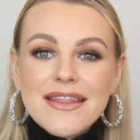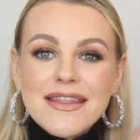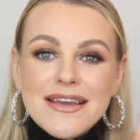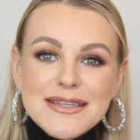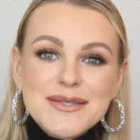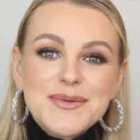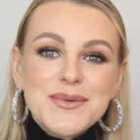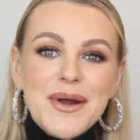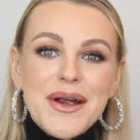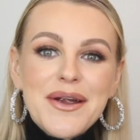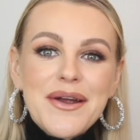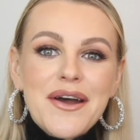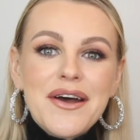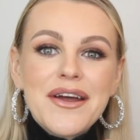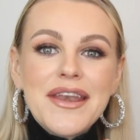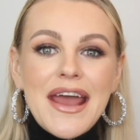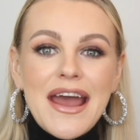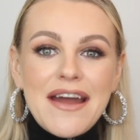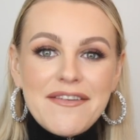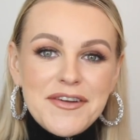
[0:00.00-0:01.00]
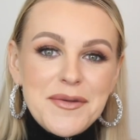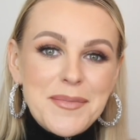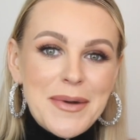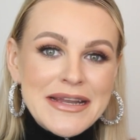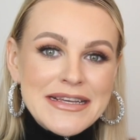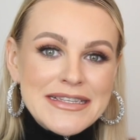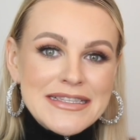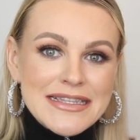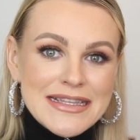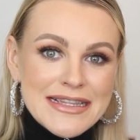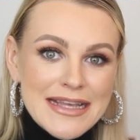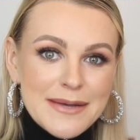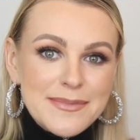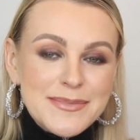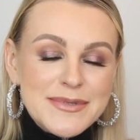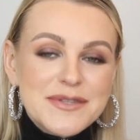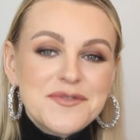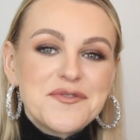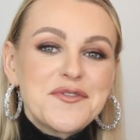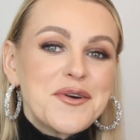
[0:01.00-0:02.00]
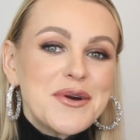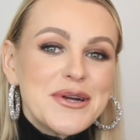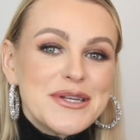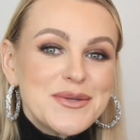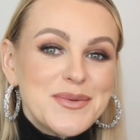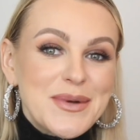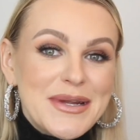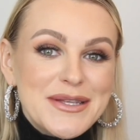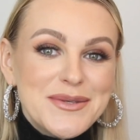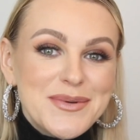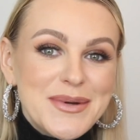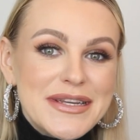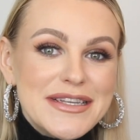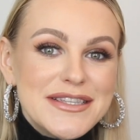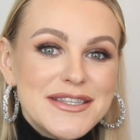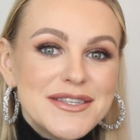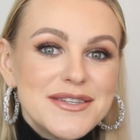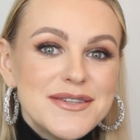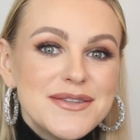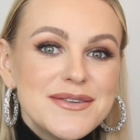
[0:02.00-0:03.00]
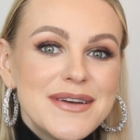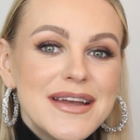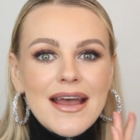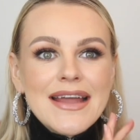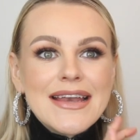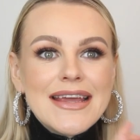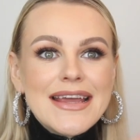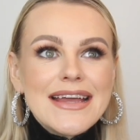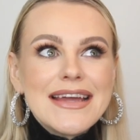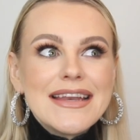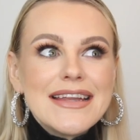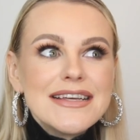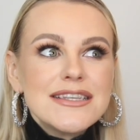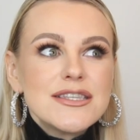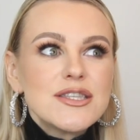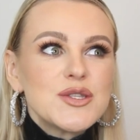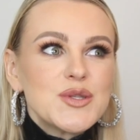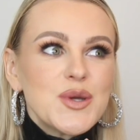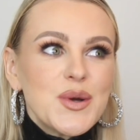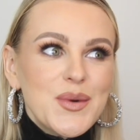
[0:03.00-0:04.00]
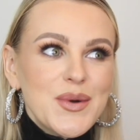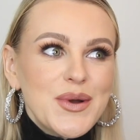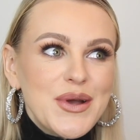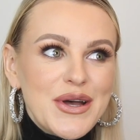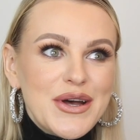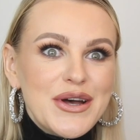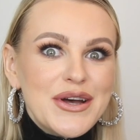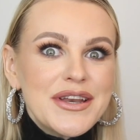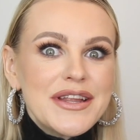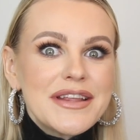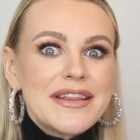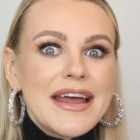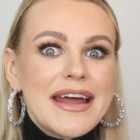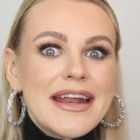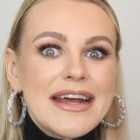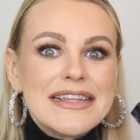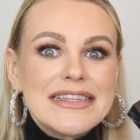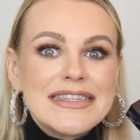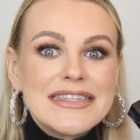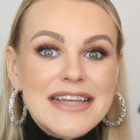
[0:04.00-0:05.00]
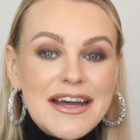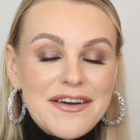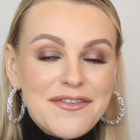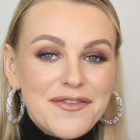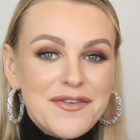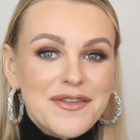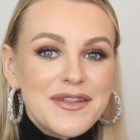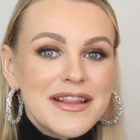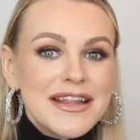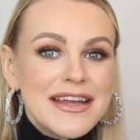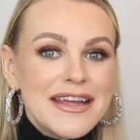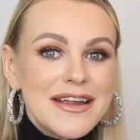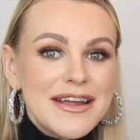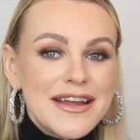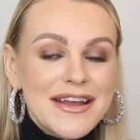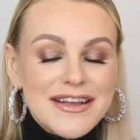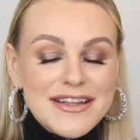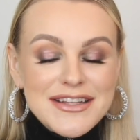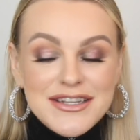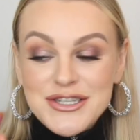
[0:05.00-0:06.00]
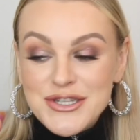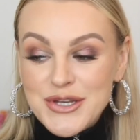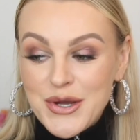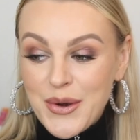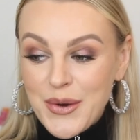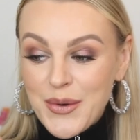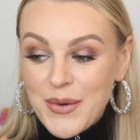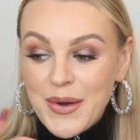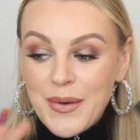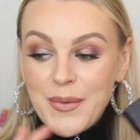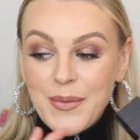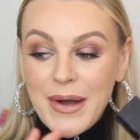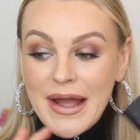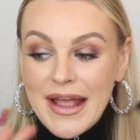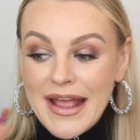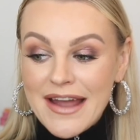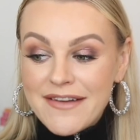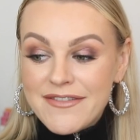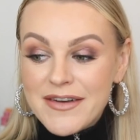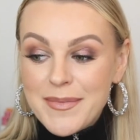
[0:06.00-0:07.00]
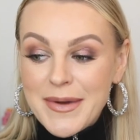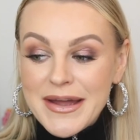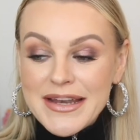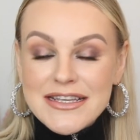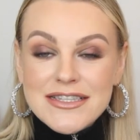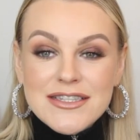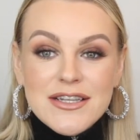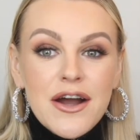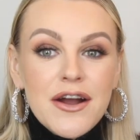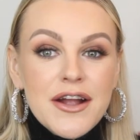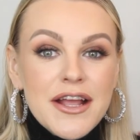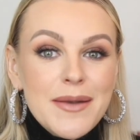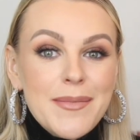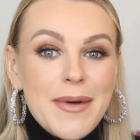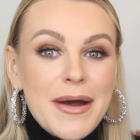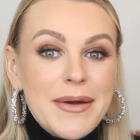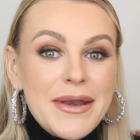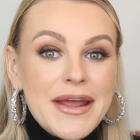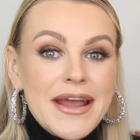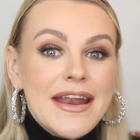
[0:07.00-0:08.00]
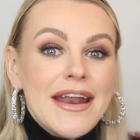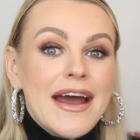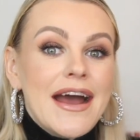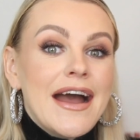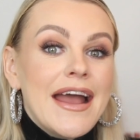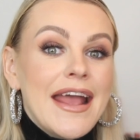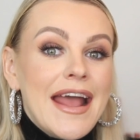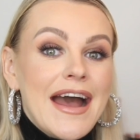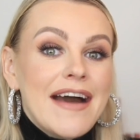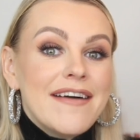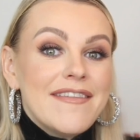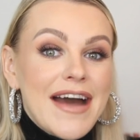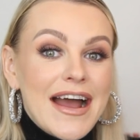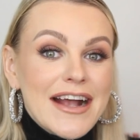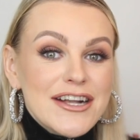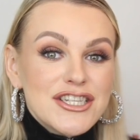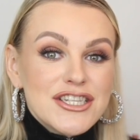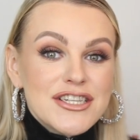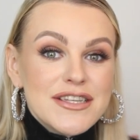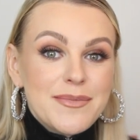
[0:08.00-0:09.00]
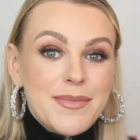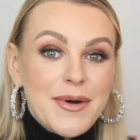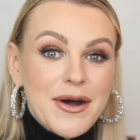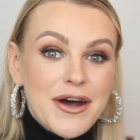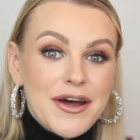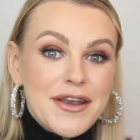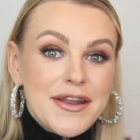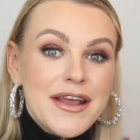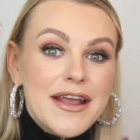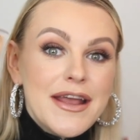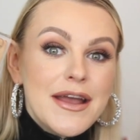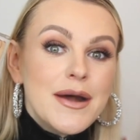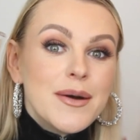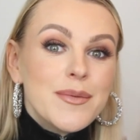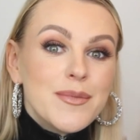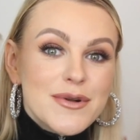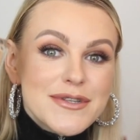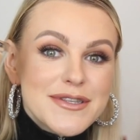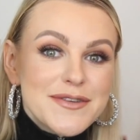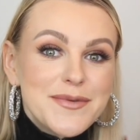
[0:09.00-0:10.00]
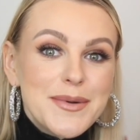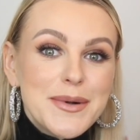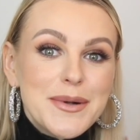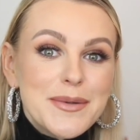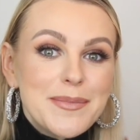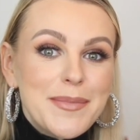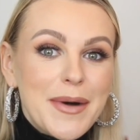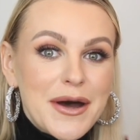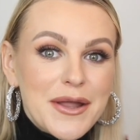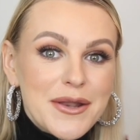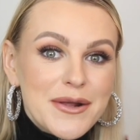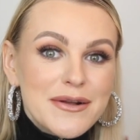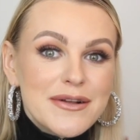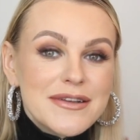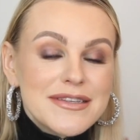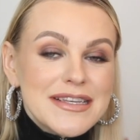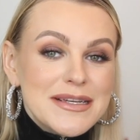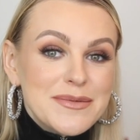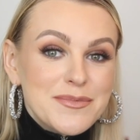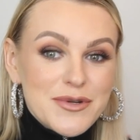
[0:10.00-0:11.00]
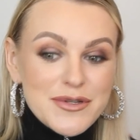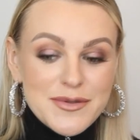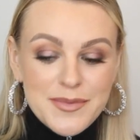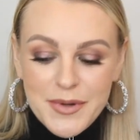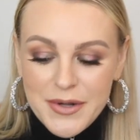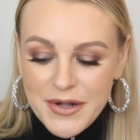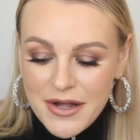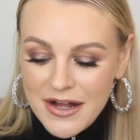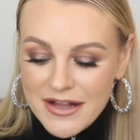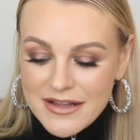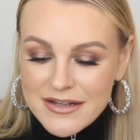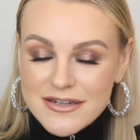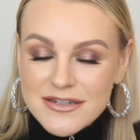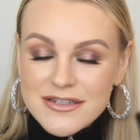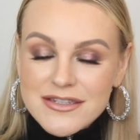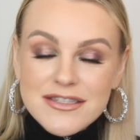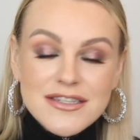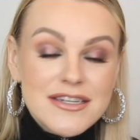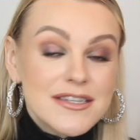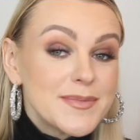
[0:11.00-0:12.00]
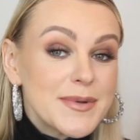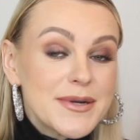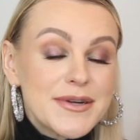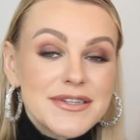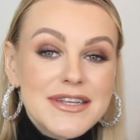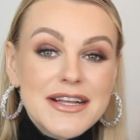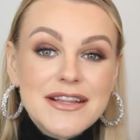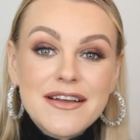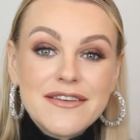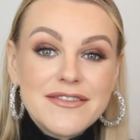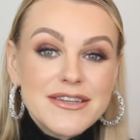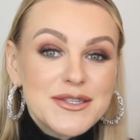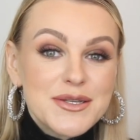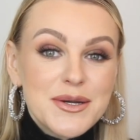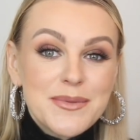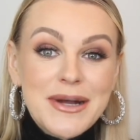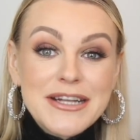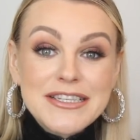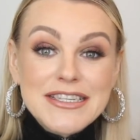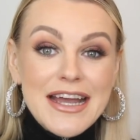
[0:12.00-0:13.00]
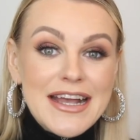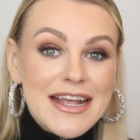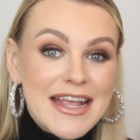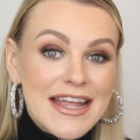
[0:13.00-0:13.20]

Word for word: This were on everybody's lips for twenty twenty-two, and it is so good that I definitely know why everybody's talking about it. I have actually bought multiple bottles in multiple colors just because I love it so much. I